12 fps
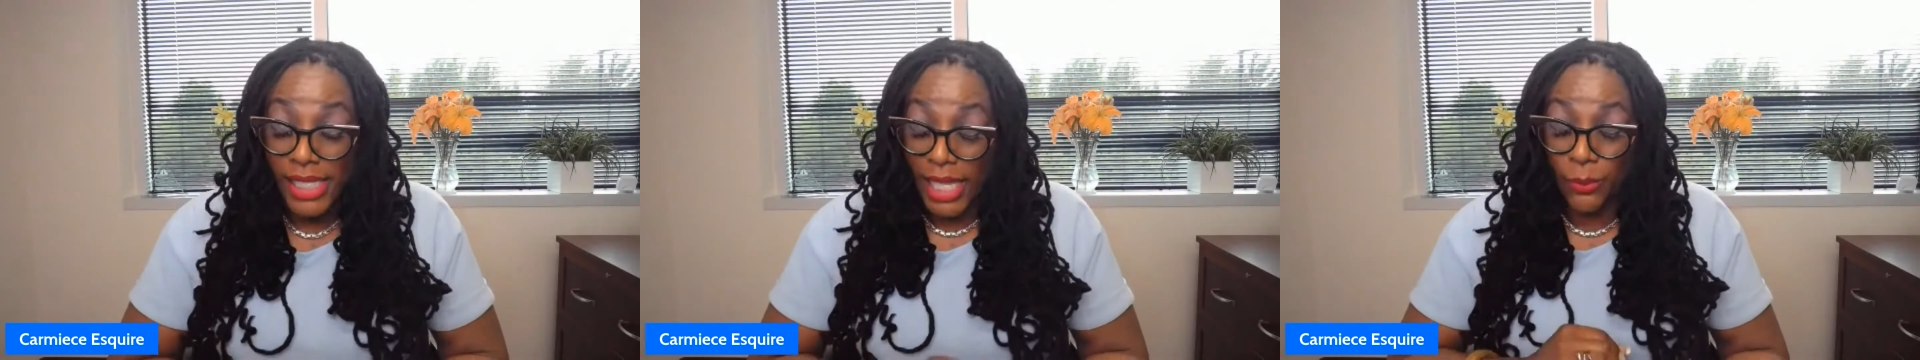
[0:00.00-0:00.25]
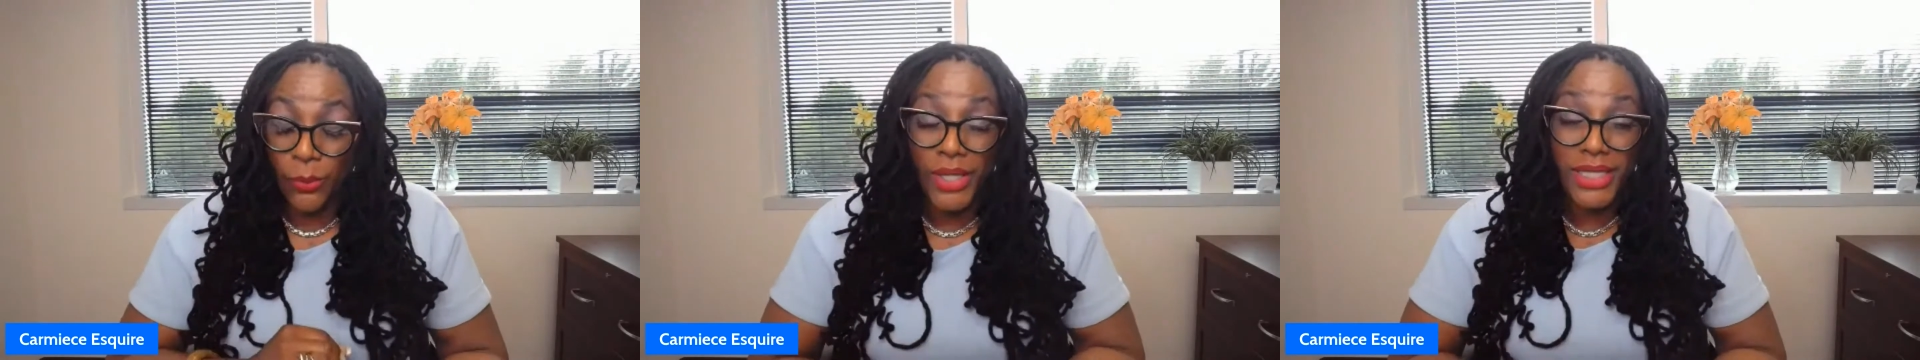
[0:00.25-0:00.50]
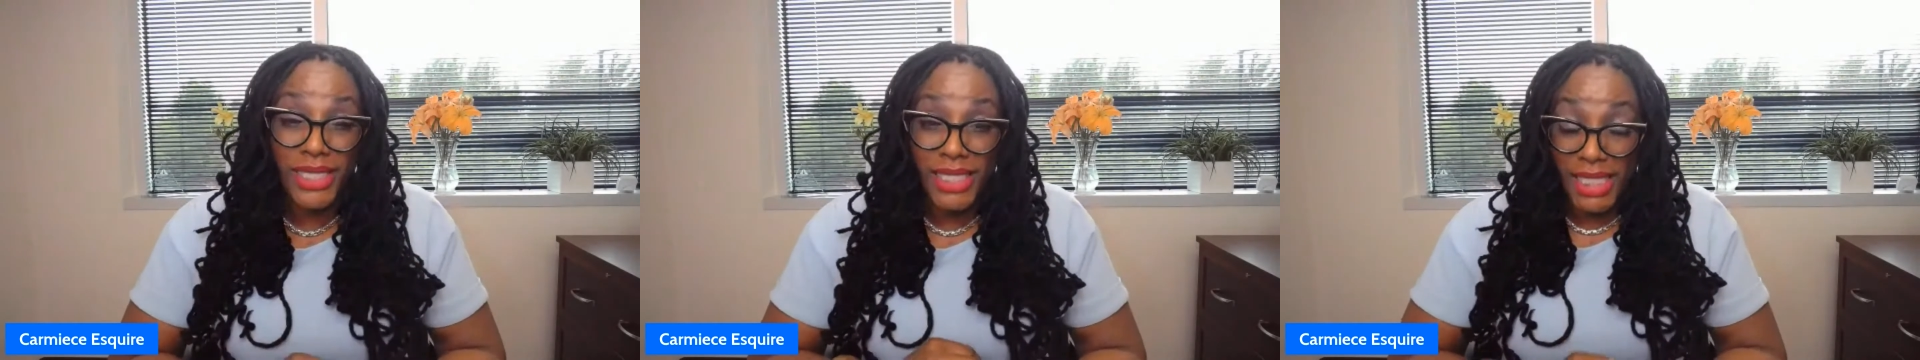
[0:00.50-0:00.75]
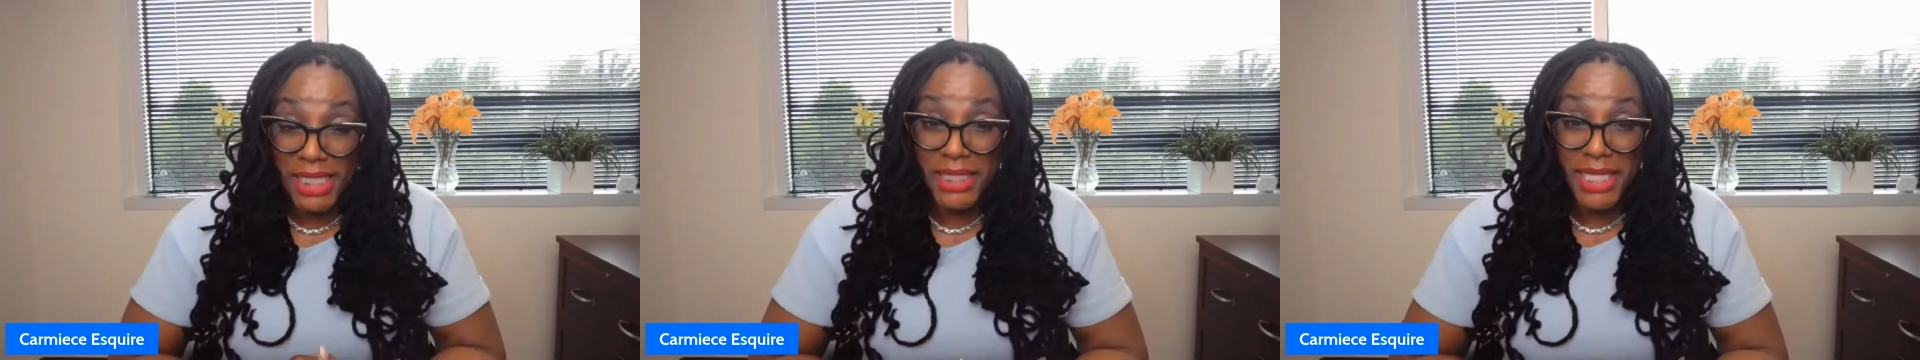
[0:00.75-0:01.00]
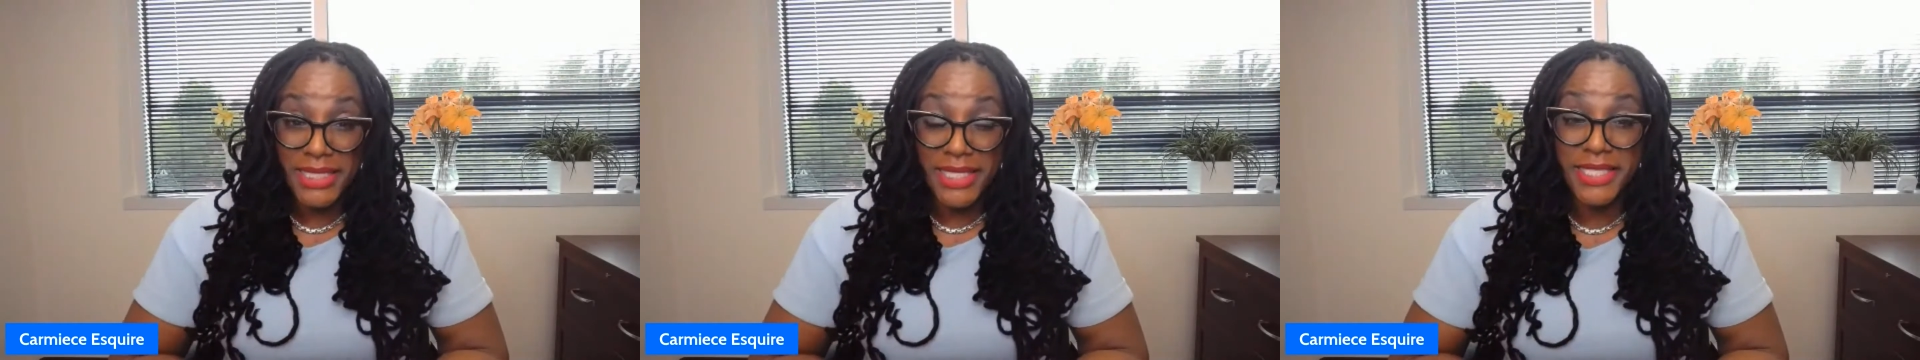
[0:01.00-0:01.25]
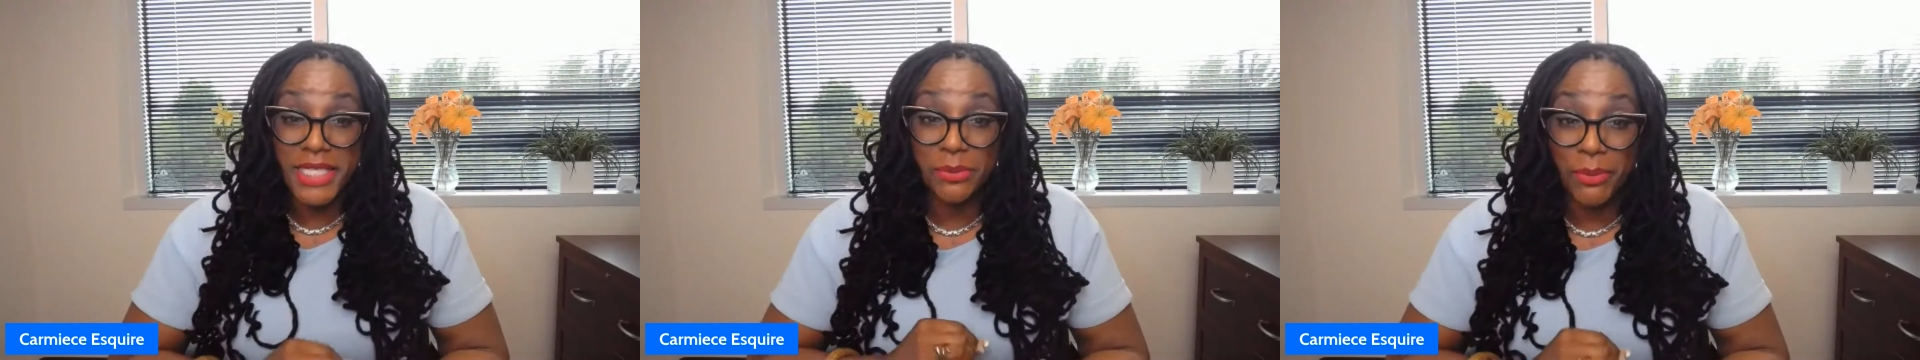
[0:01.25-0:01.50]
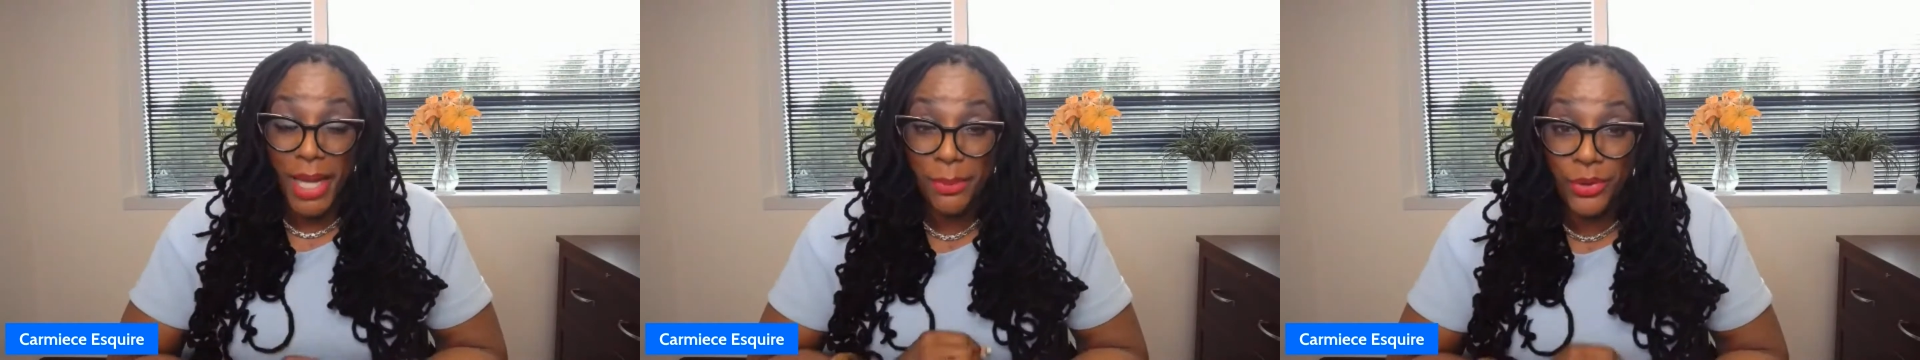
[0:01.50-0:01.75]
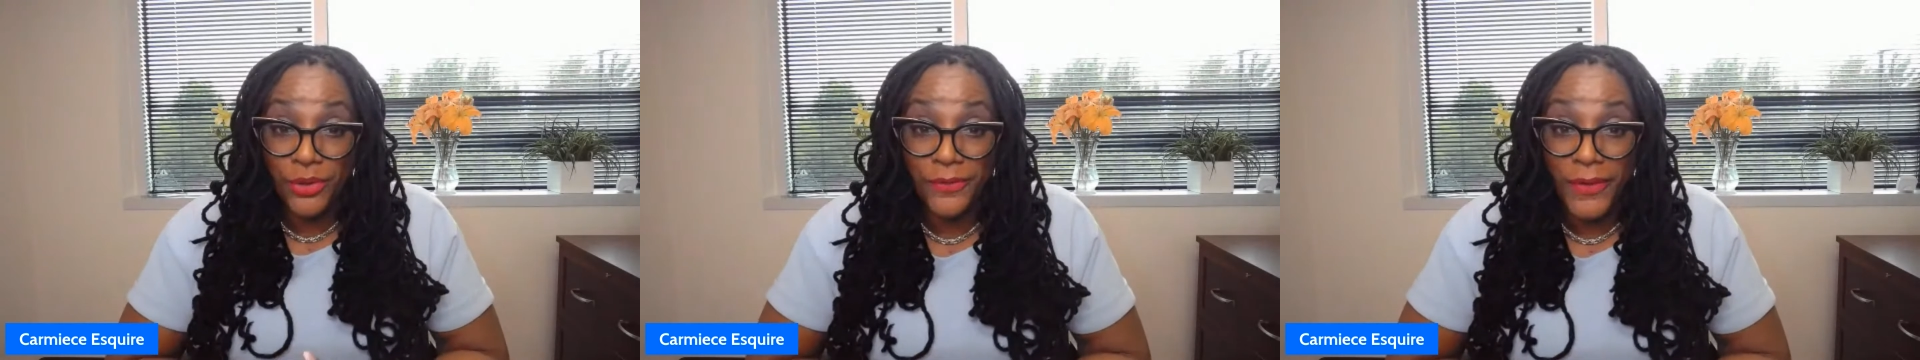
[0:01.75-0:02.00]
And one of the key things that's in my
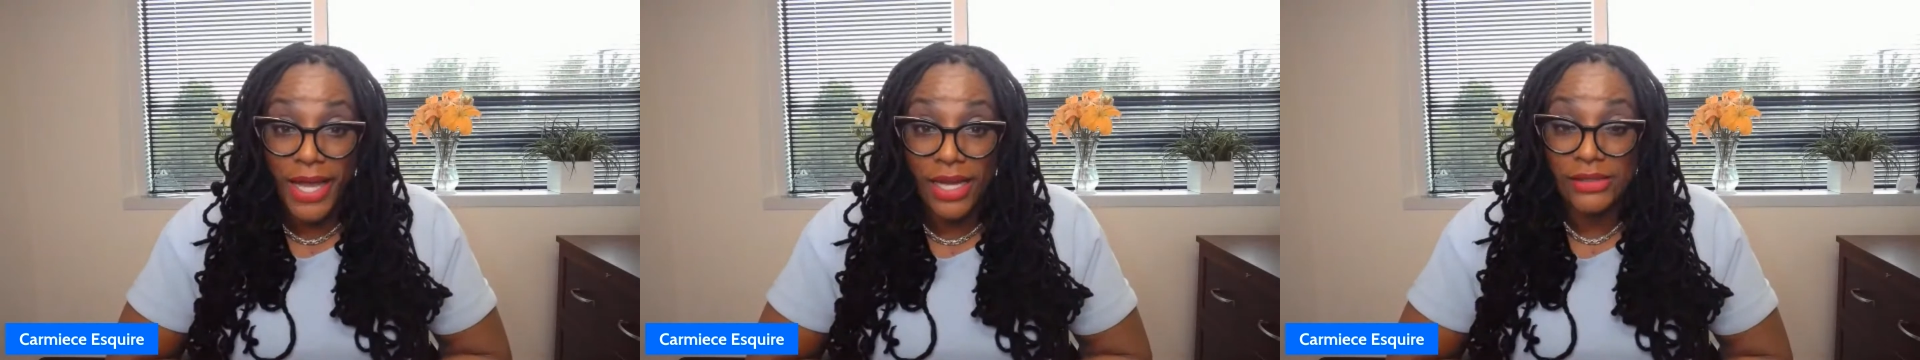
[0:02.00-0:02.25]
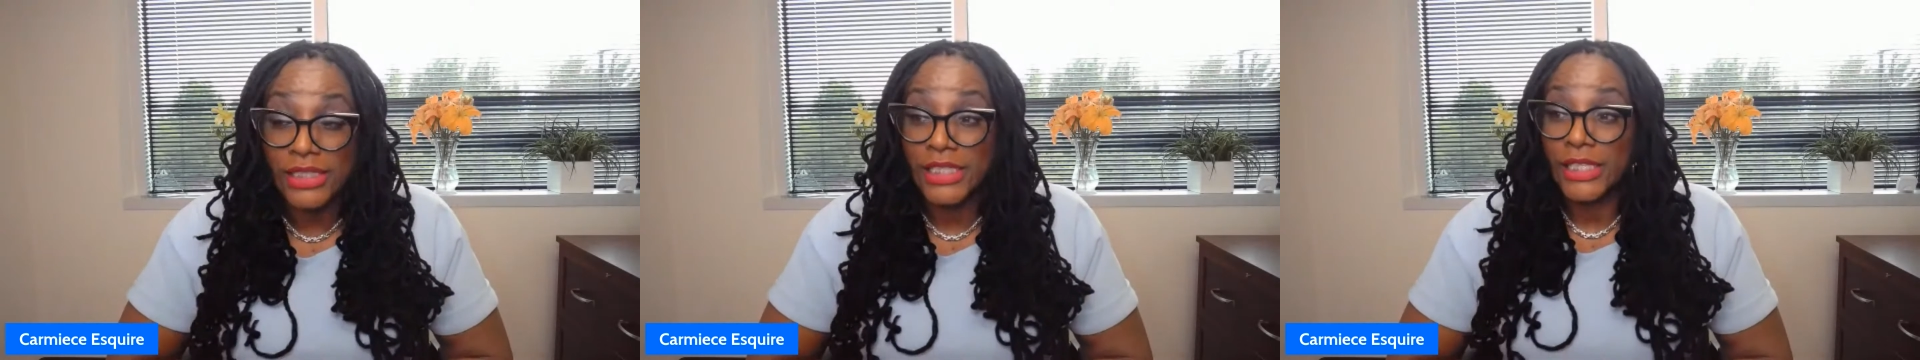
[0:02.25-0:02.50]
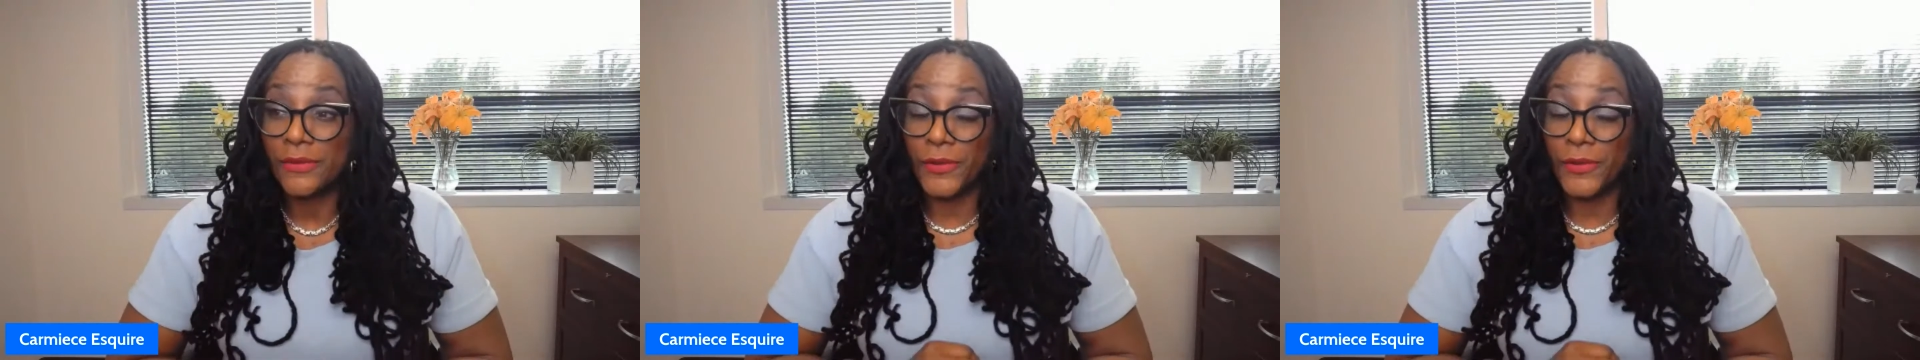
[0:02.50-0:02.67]
profile